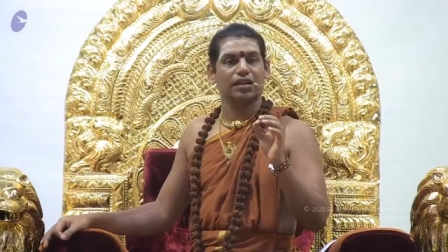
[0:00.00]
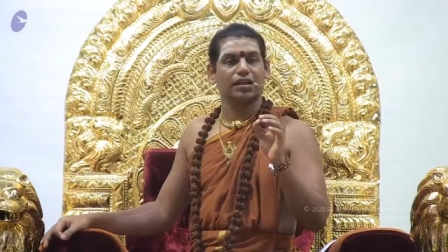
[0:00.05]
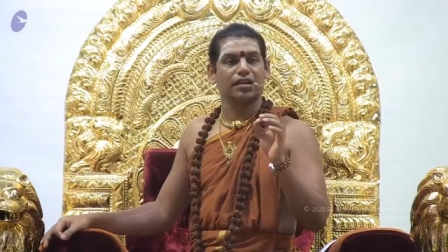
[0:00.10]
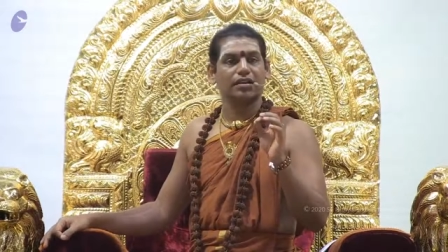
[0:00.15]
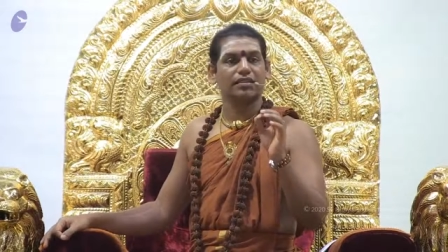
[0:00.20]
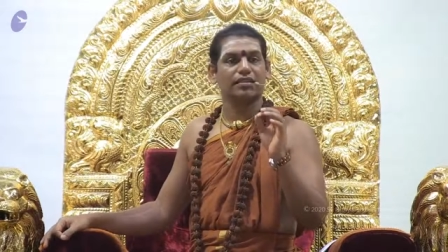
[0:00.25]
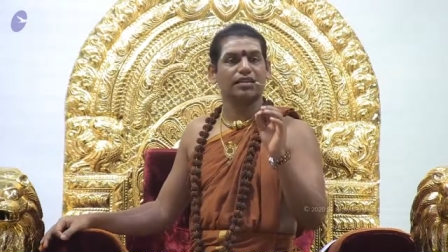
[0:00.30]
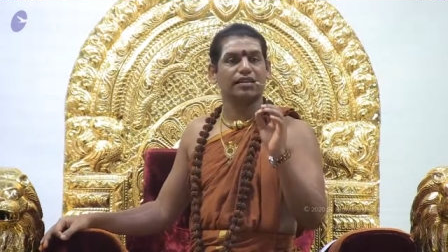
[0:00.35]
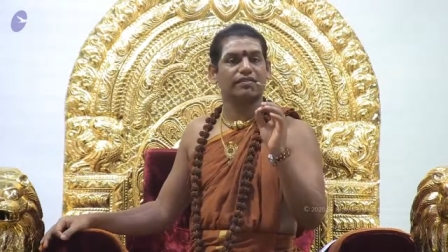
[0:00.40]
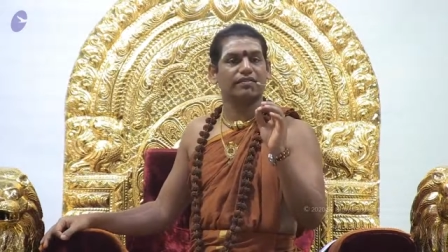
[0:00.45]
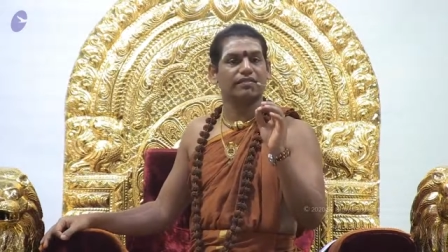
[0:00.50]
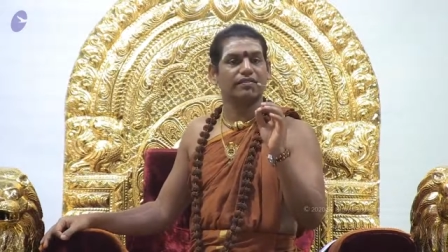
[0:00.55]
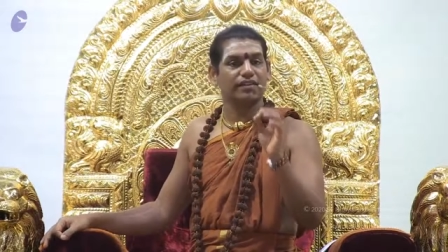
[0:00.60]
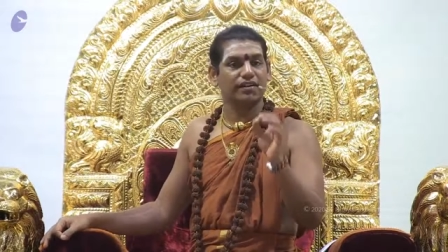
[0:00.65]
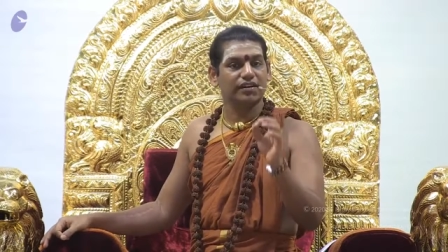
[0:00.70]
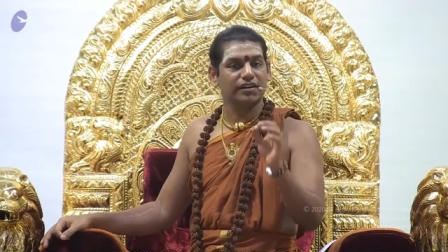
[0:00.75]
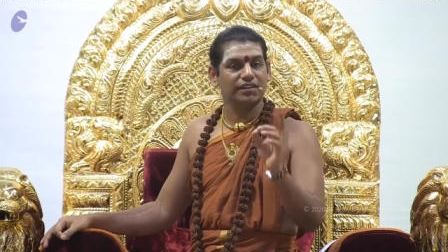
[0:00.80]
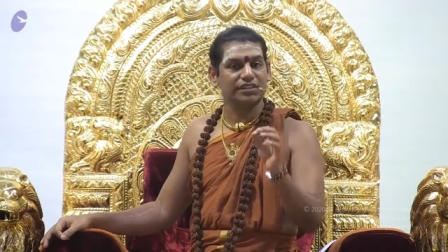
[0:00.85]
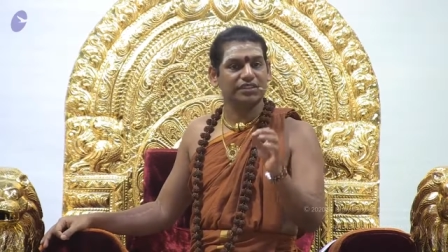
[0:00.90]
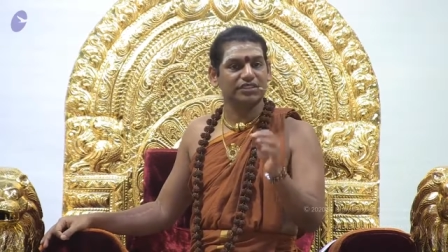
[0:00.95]
the
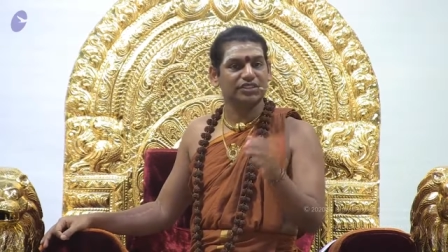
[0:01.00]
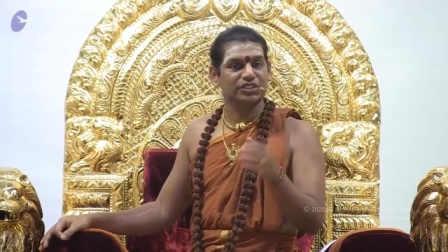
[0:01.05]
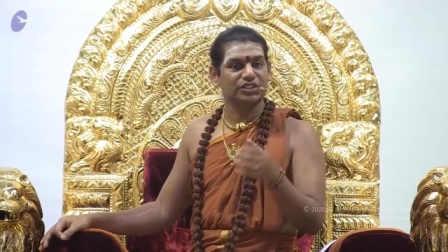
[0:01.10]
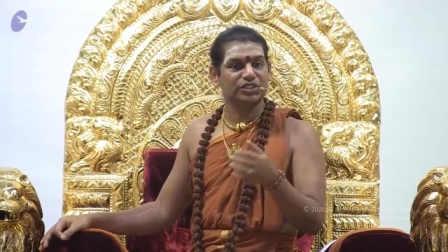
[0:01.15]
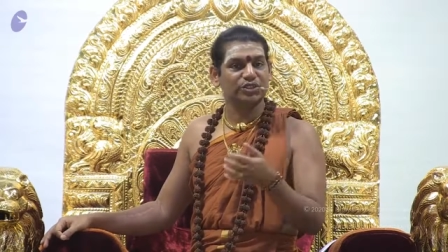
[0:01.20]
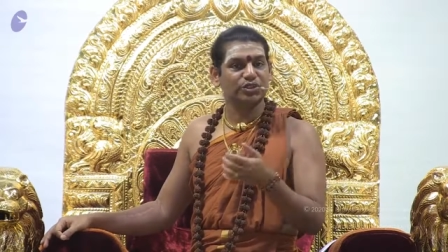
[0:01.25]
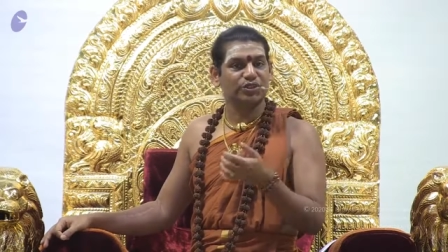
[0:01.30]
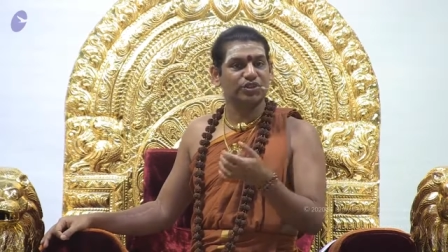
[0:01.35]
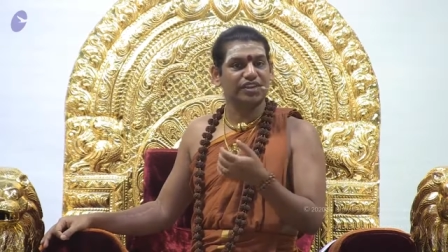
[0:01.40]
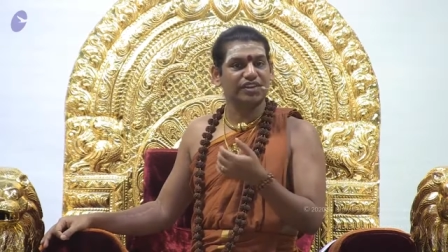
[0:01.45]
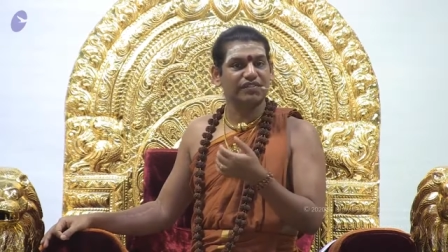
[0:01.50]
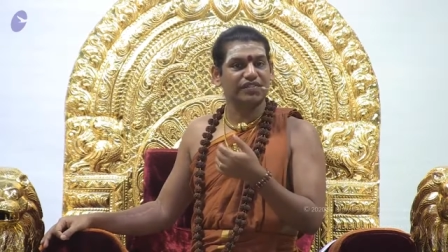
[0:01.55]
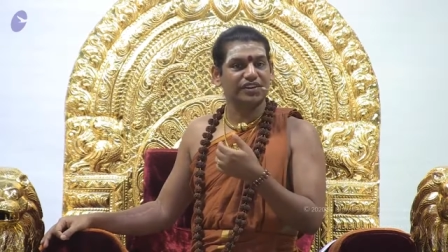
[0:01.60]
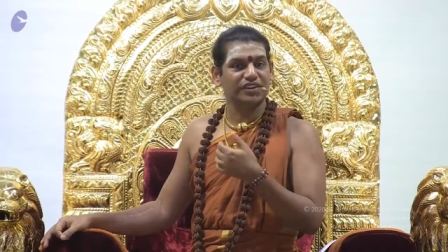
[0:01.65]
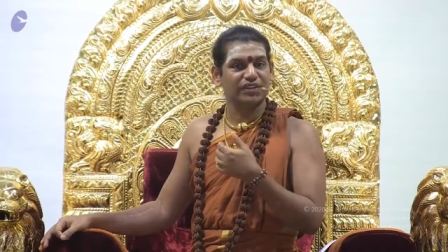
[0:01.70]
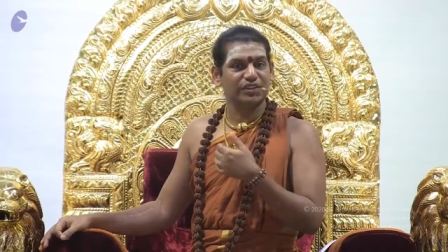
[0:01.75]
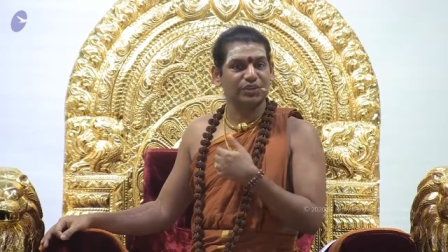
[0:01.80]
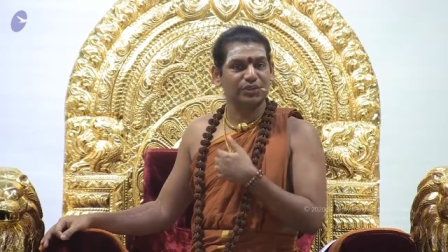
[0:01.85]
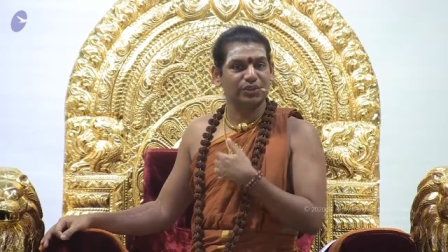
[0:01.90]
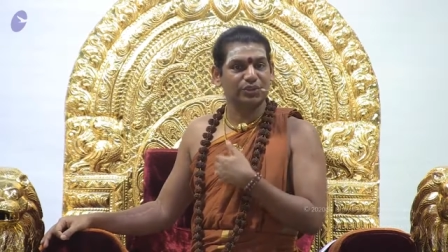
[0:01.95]
words you give
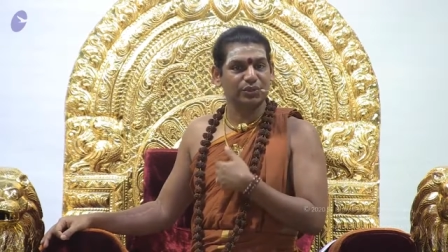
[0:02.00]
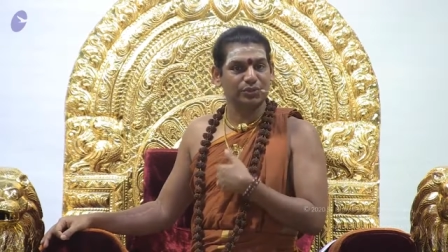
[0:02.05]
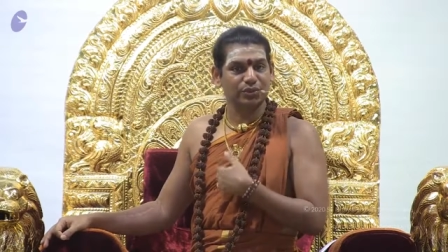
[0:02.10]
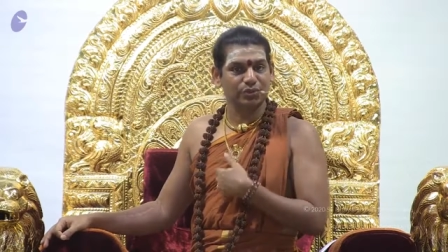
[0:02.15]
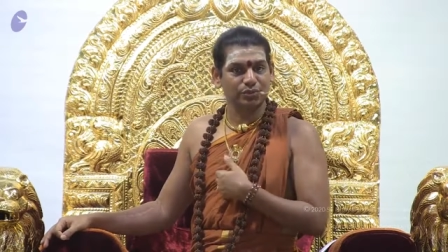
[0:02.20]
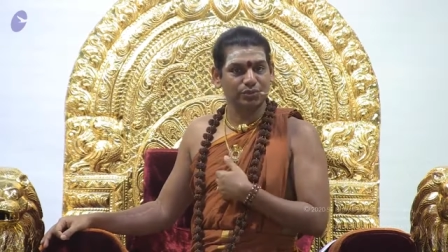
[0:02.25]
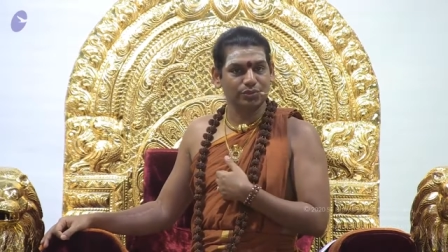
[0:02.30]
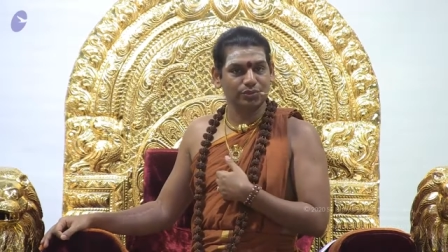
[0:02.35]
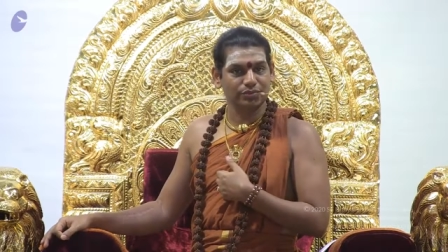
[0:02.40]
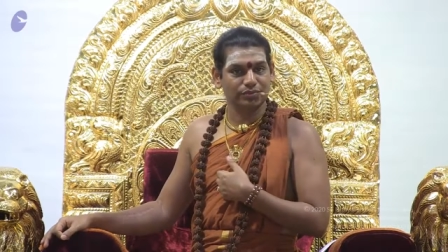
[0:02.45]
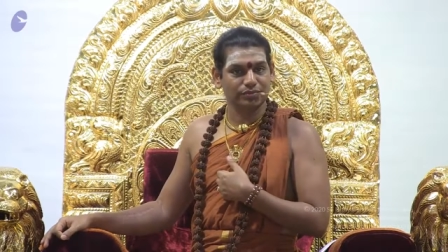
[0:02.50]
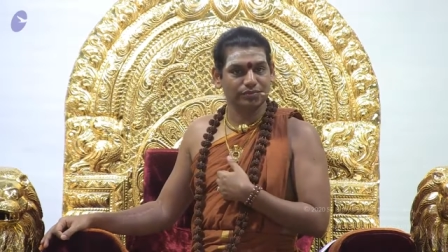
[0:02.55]
it to you,